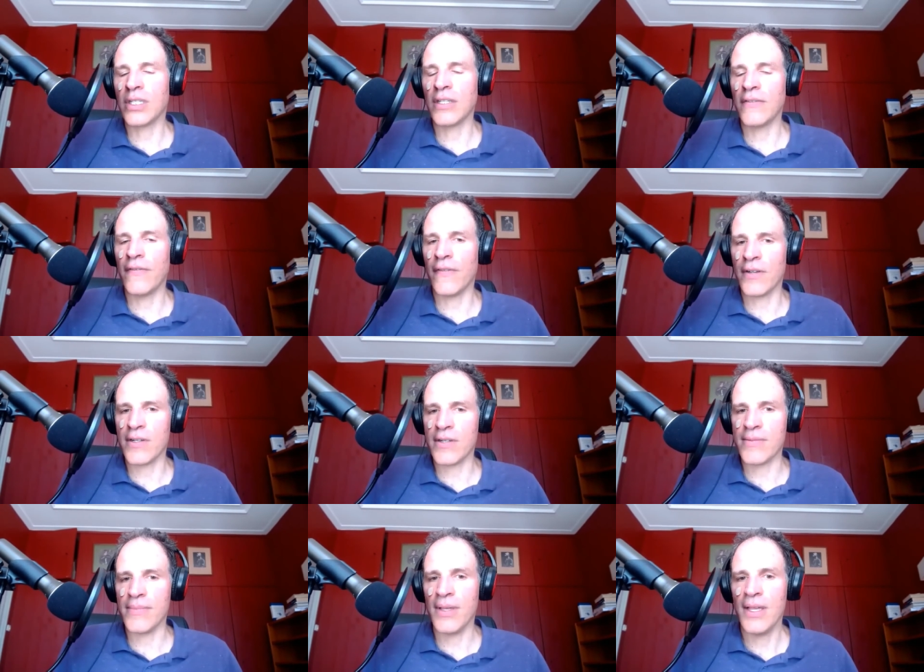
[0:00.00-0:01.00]

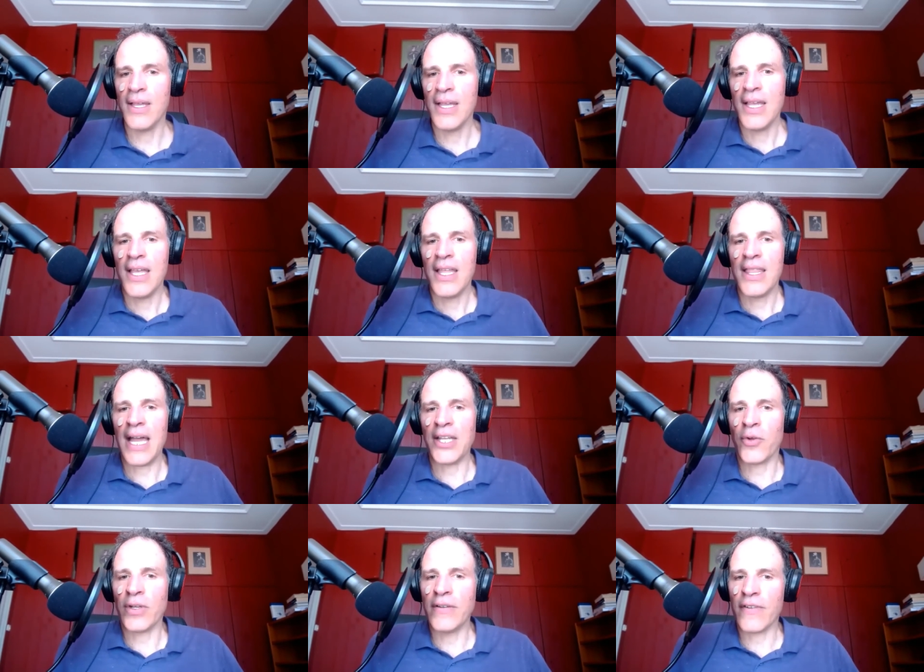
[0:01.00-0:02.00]
confirm that
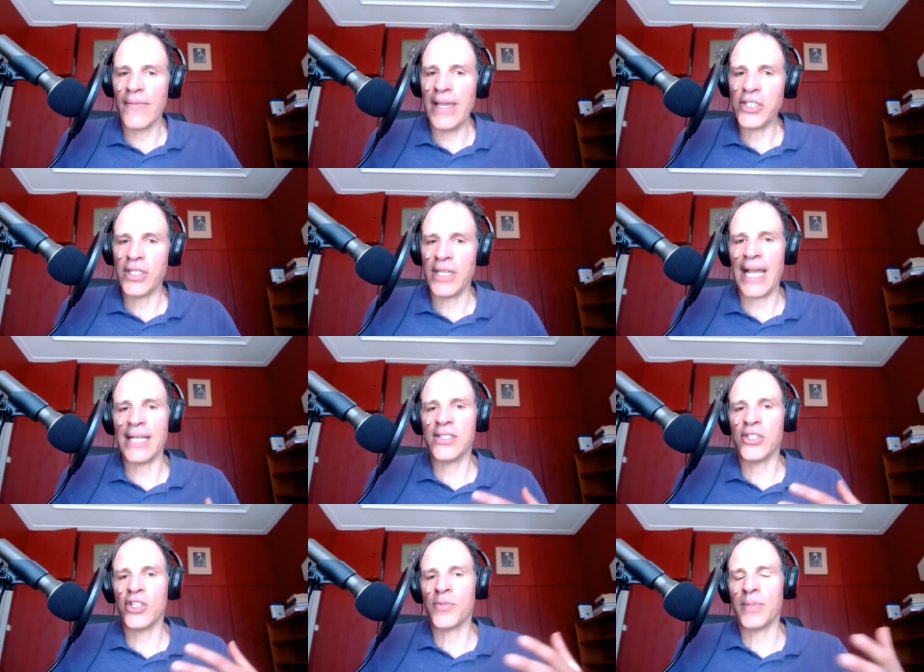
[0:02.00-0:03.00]
your information
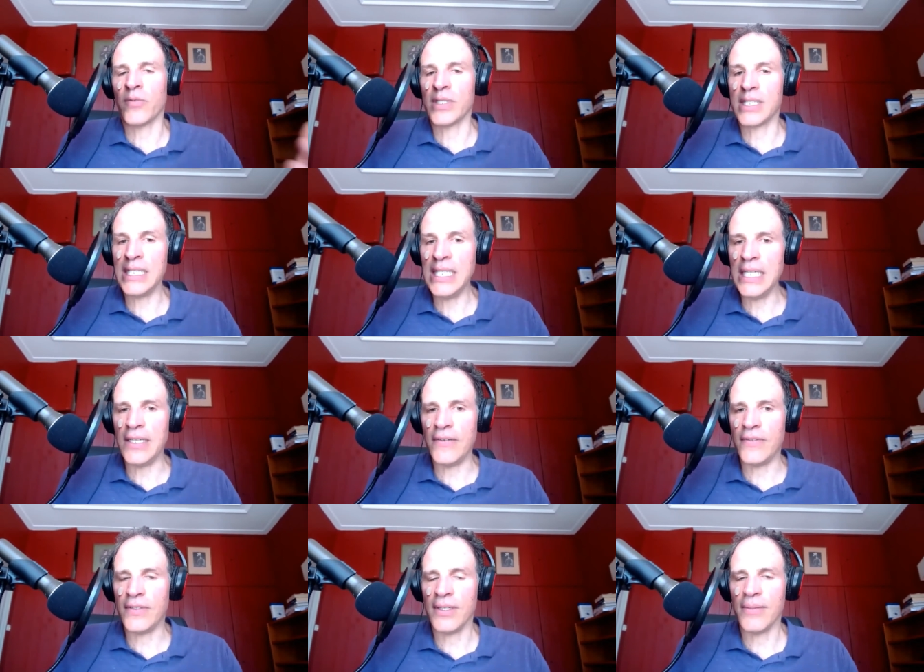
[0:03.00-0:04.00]
hasn't just been
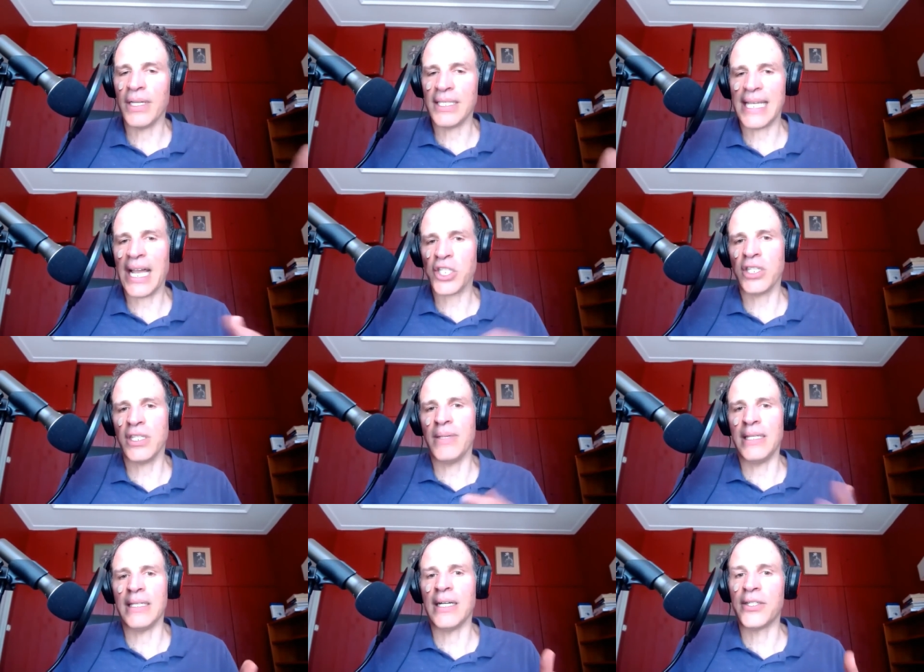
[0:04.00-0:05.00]
received, but it's actually
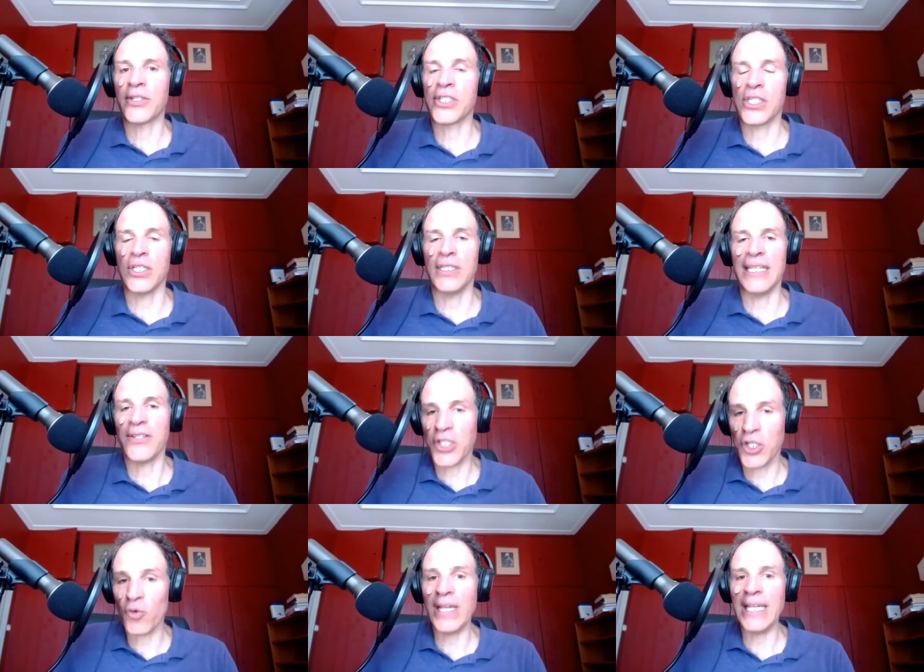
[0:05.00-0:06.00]
been understood. And there's a
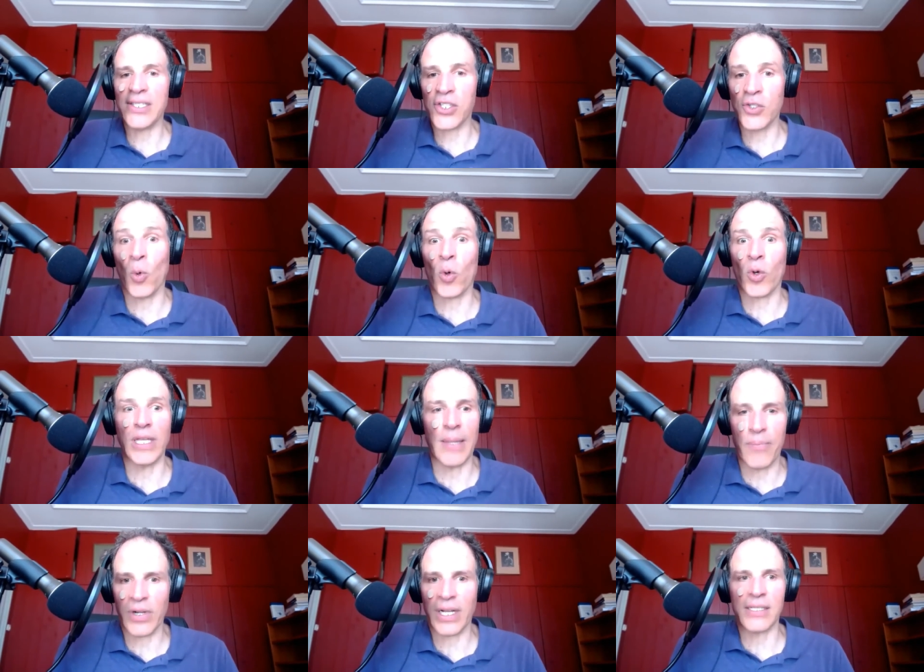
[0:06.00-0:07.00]
great story
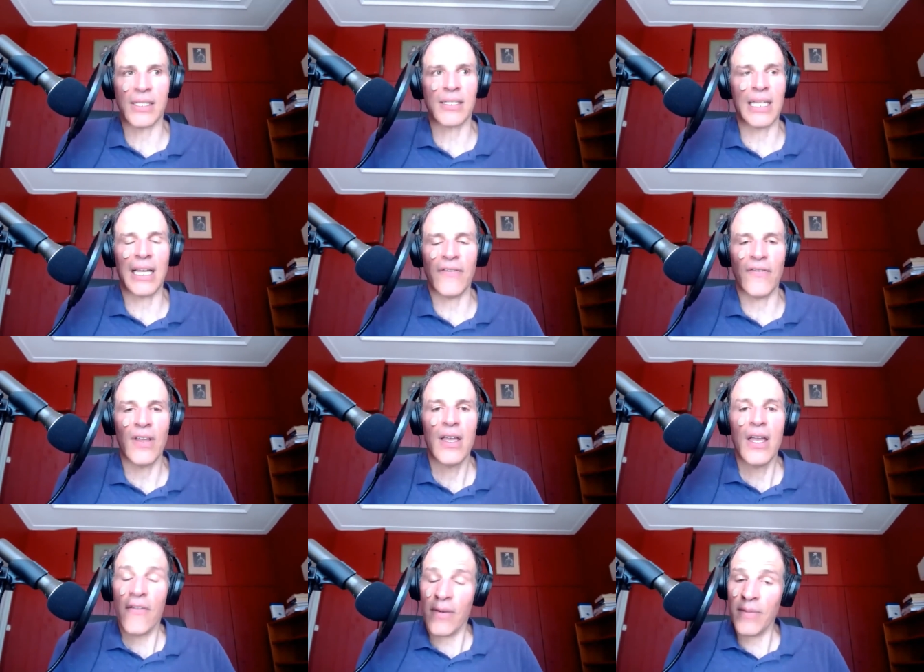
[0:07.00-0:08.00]
that brings this to life
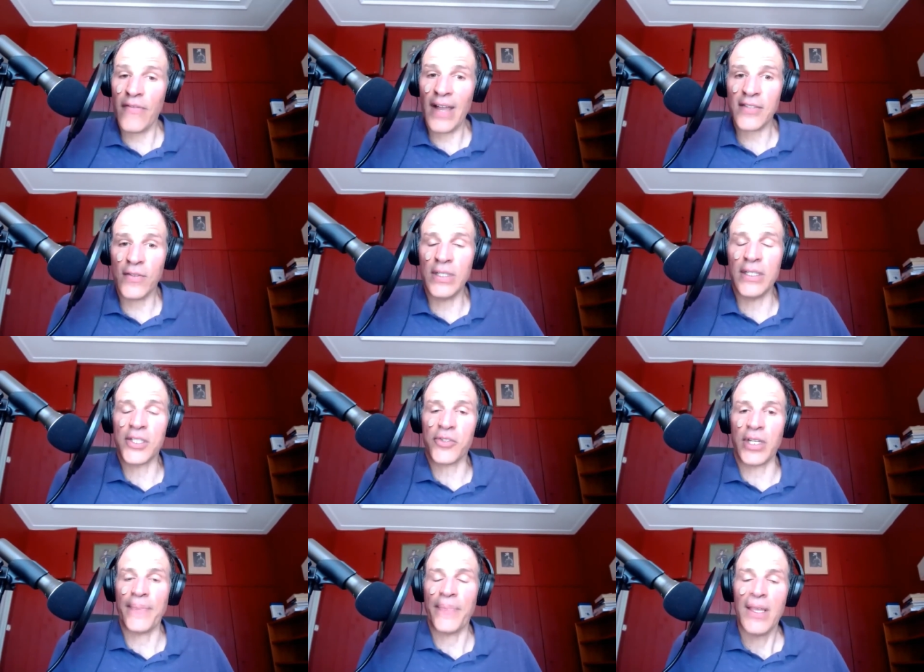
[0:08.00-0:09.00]
from the fast food
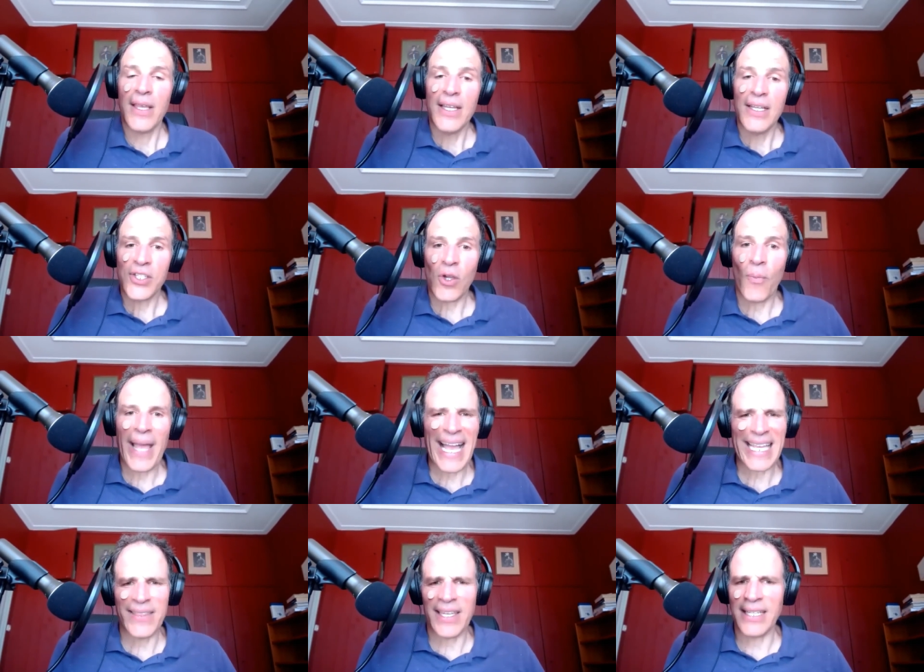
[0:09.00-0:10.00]
industry. So
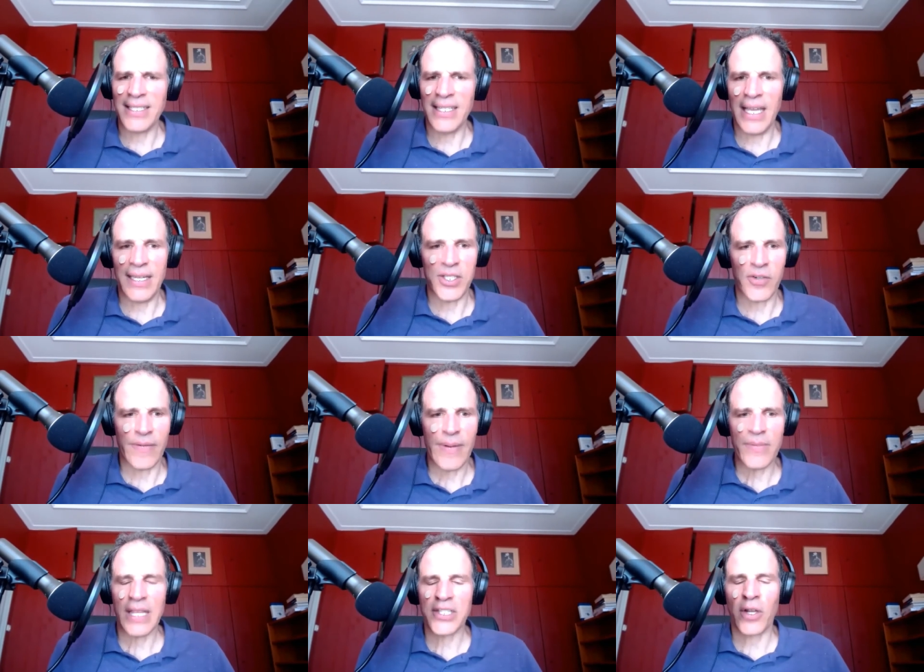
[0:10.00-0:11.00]
back in the 1980s, you
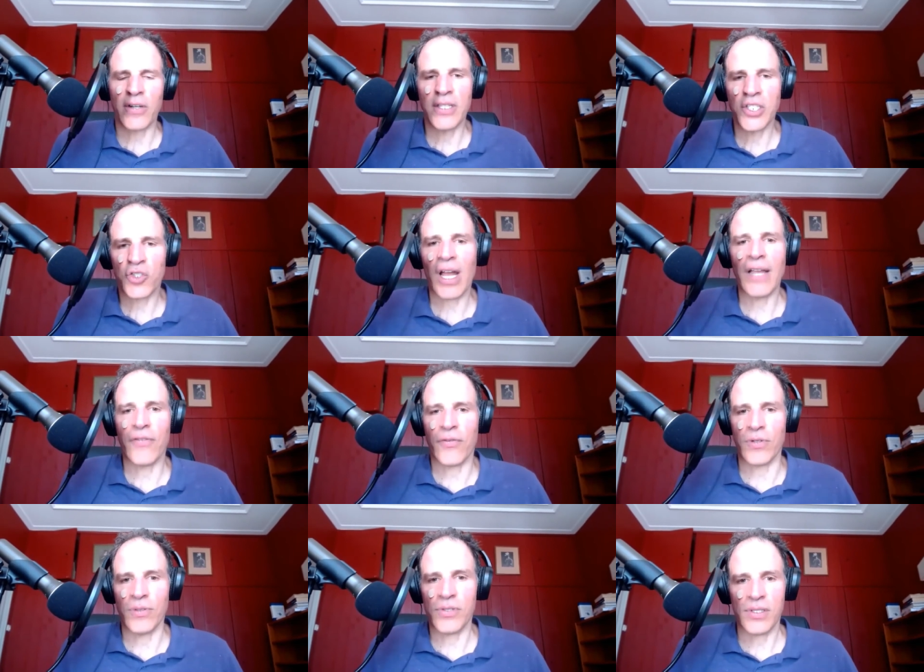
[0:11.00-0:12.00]
remember they started the
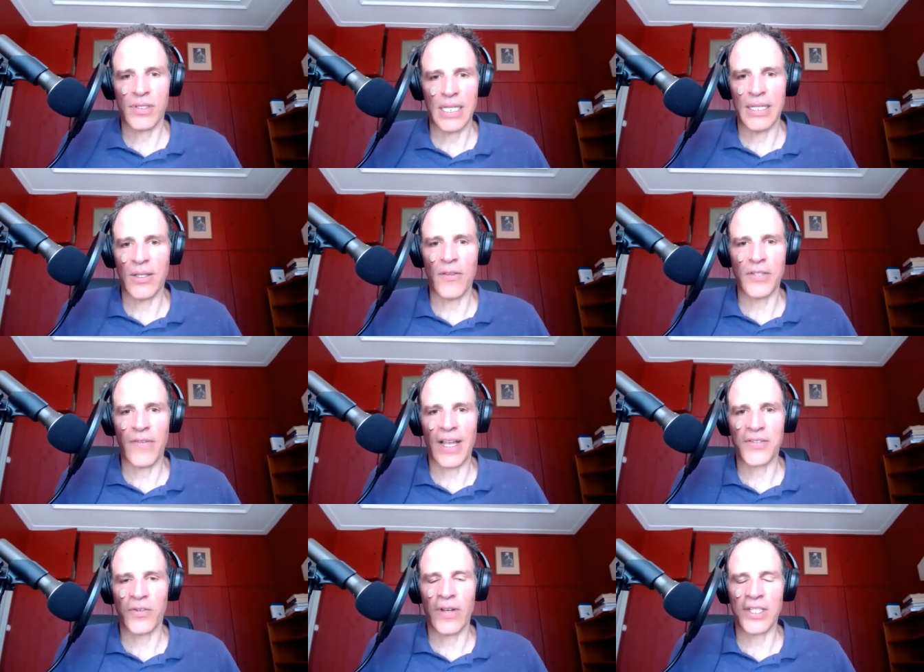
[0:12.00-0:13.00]
drive-throughs in all the
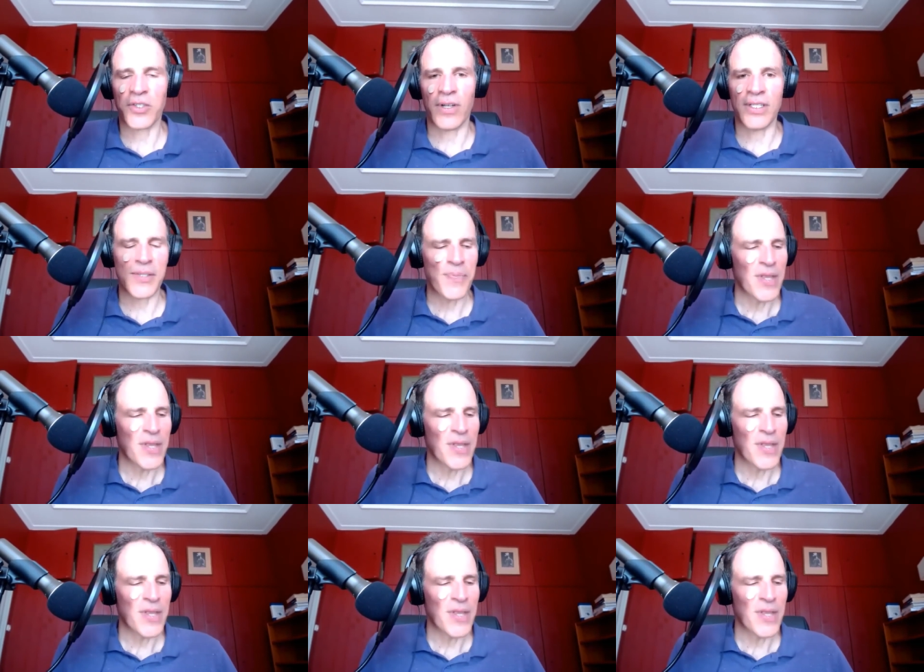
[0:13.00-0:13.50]
fast food restaurants.